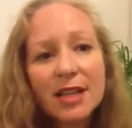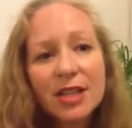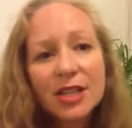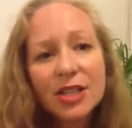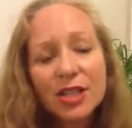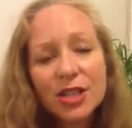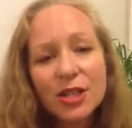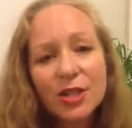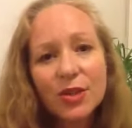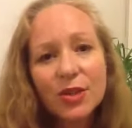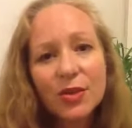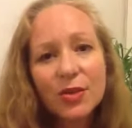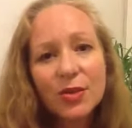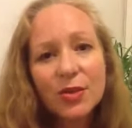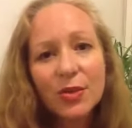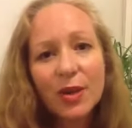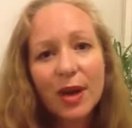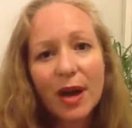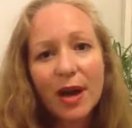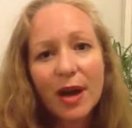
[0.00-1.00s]

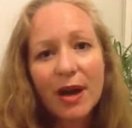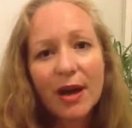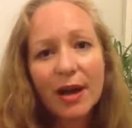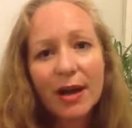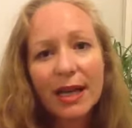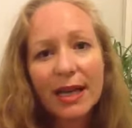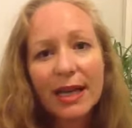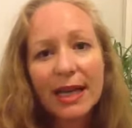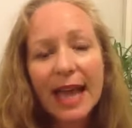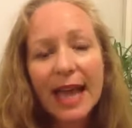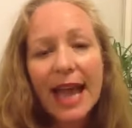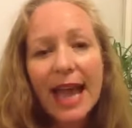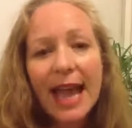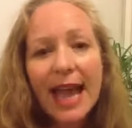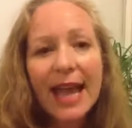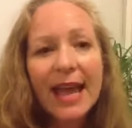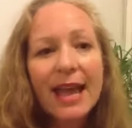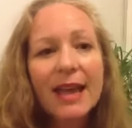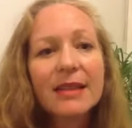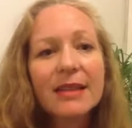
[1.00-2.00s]
to
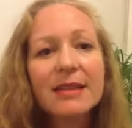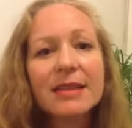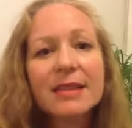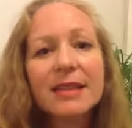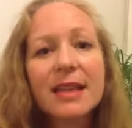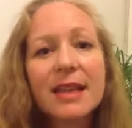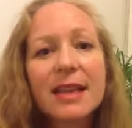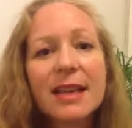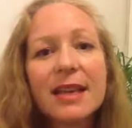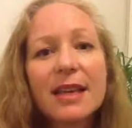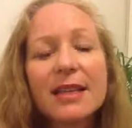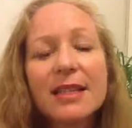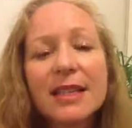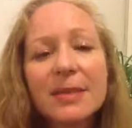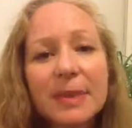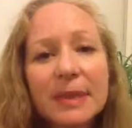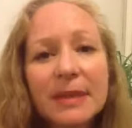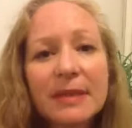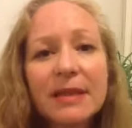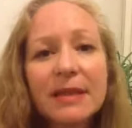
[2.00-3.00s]
enhance his
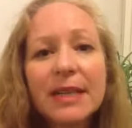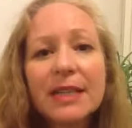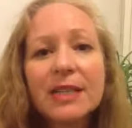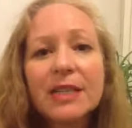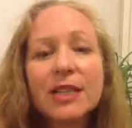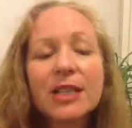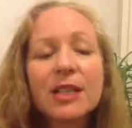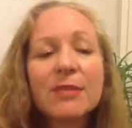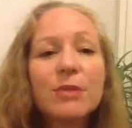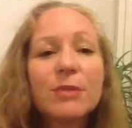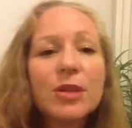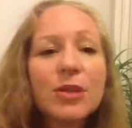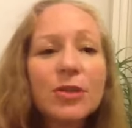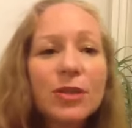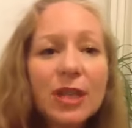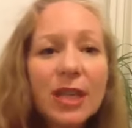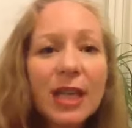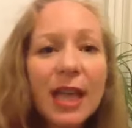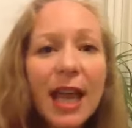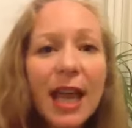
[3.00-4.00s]
ability to
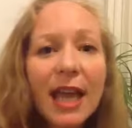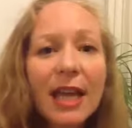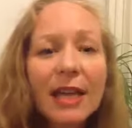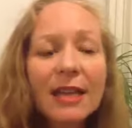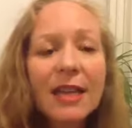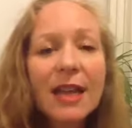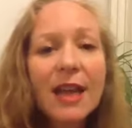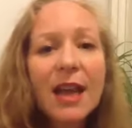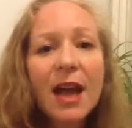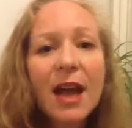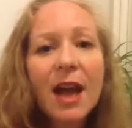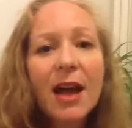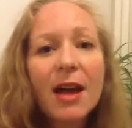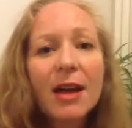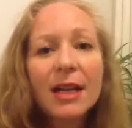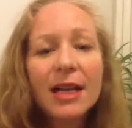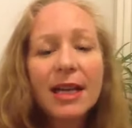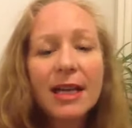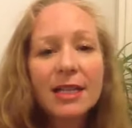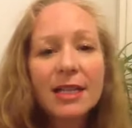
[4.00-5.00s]
communicate an
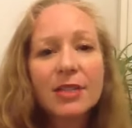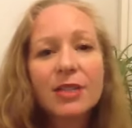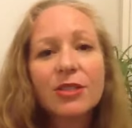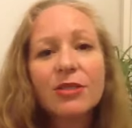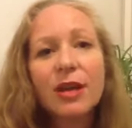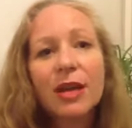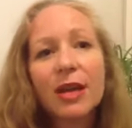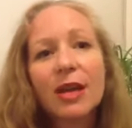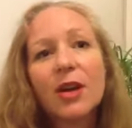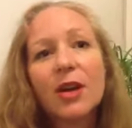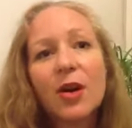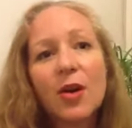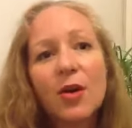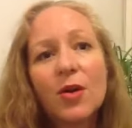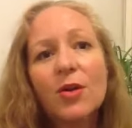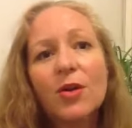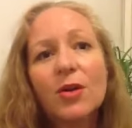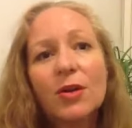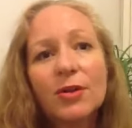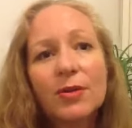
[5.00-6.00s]
integrated
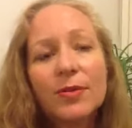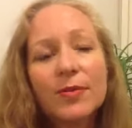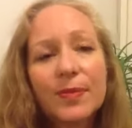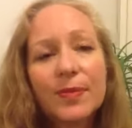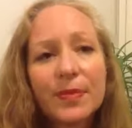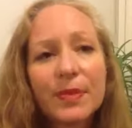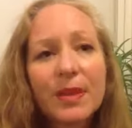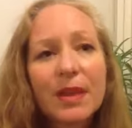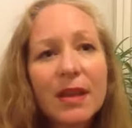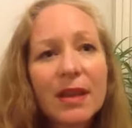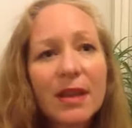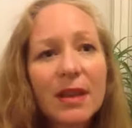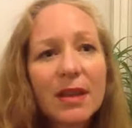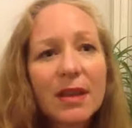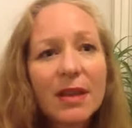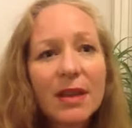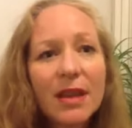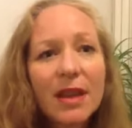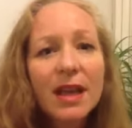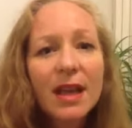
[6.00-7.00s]
whole.
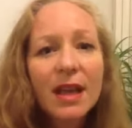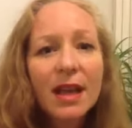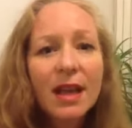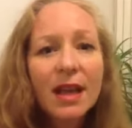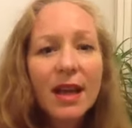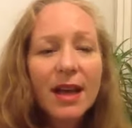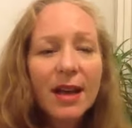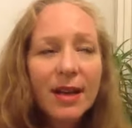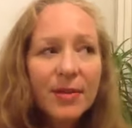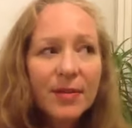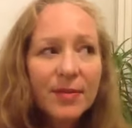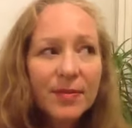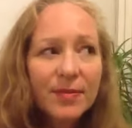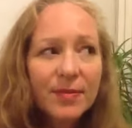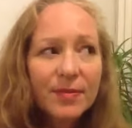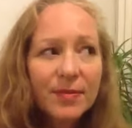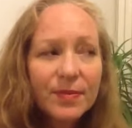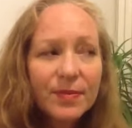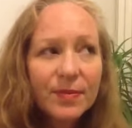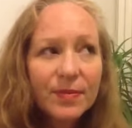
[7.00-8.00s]

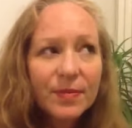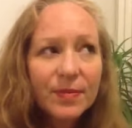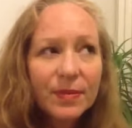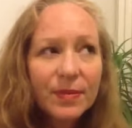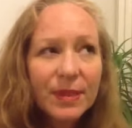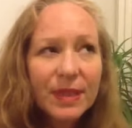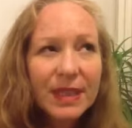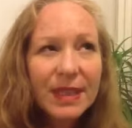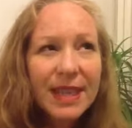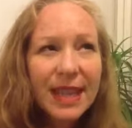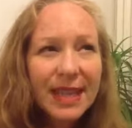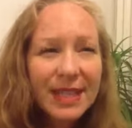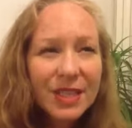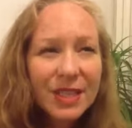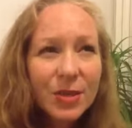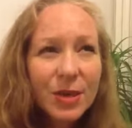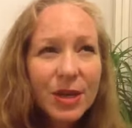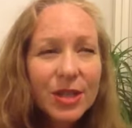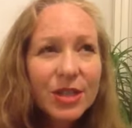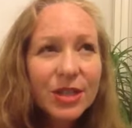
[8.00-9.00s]
The next
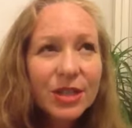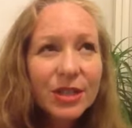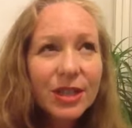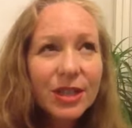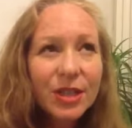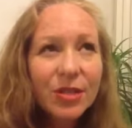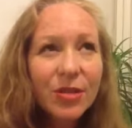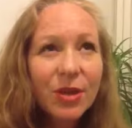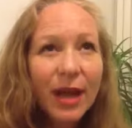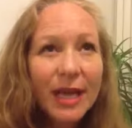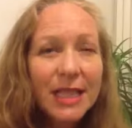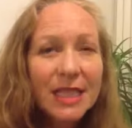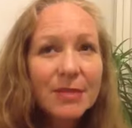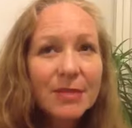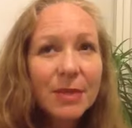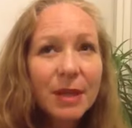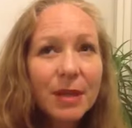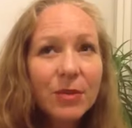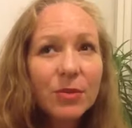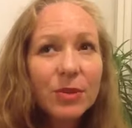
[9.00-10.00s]
question that you asked
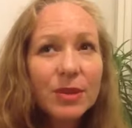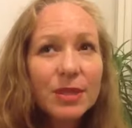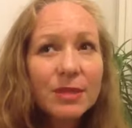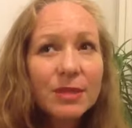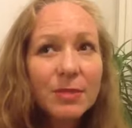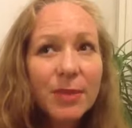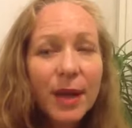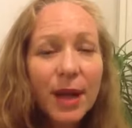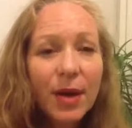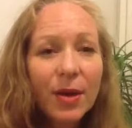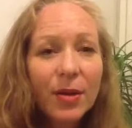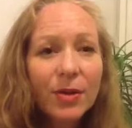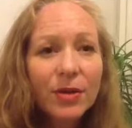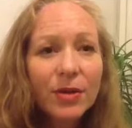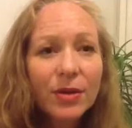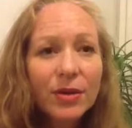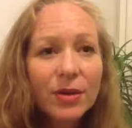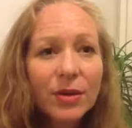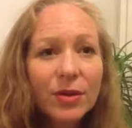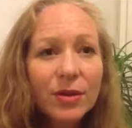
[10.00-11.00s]
me was about
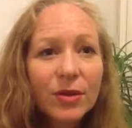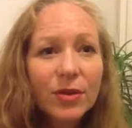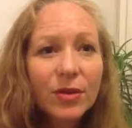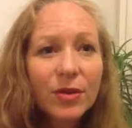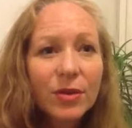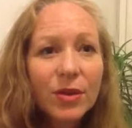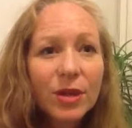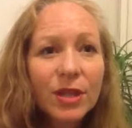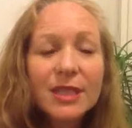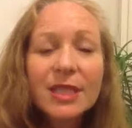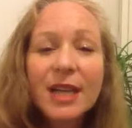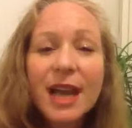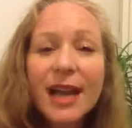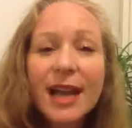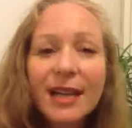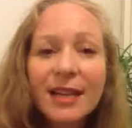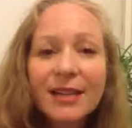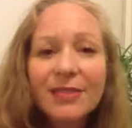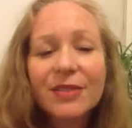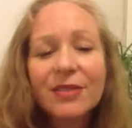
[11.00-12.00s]
the
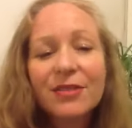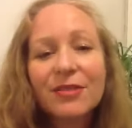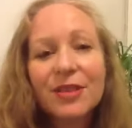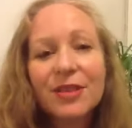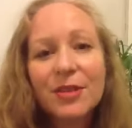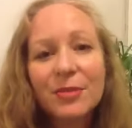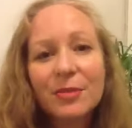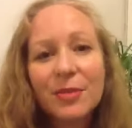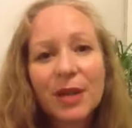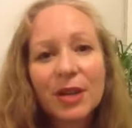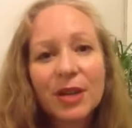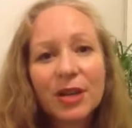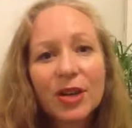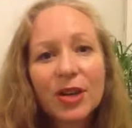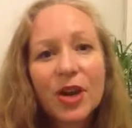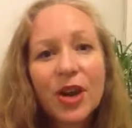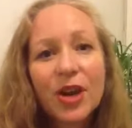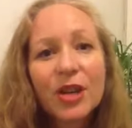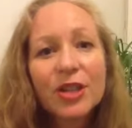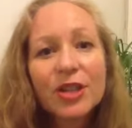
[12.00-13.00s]
title of the film, An
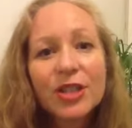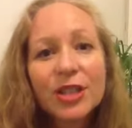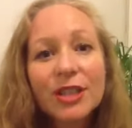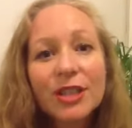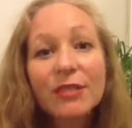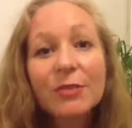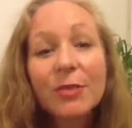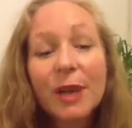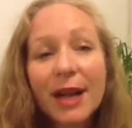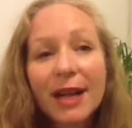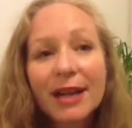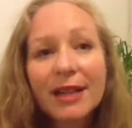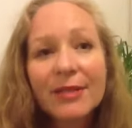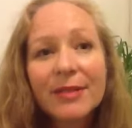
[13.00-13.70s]
Ecology of Mind.